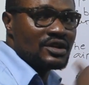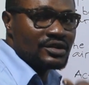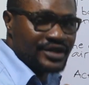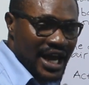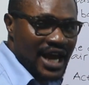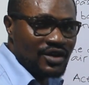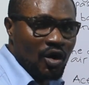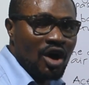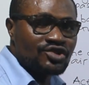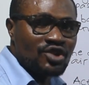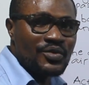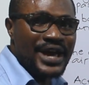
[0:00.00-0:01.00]
Then
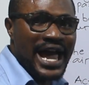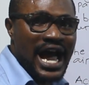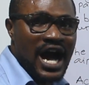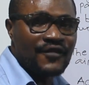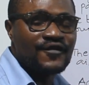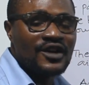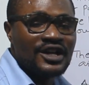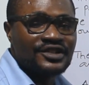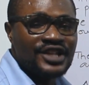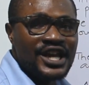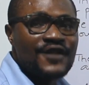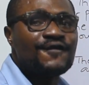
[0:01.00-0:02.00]
also we have
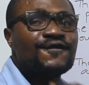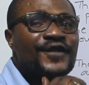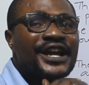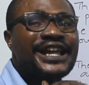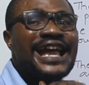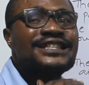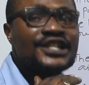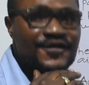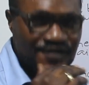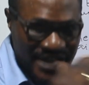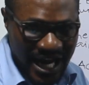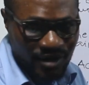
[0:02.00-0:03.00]
the fricative
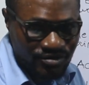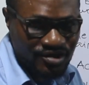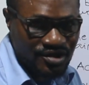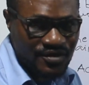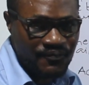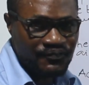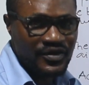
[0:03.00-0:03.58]
sounds.